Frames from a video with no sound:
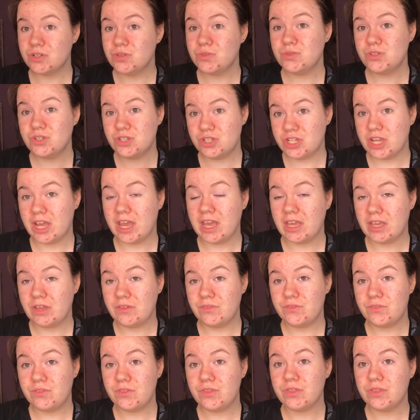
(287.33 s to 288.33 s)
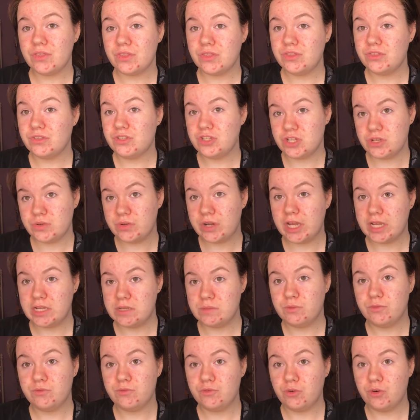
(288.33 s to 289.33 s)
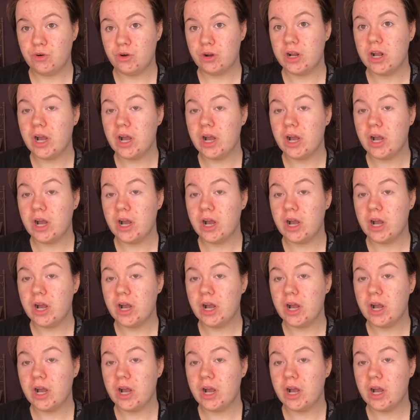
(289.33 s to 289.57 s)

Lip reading: shave 2 days before.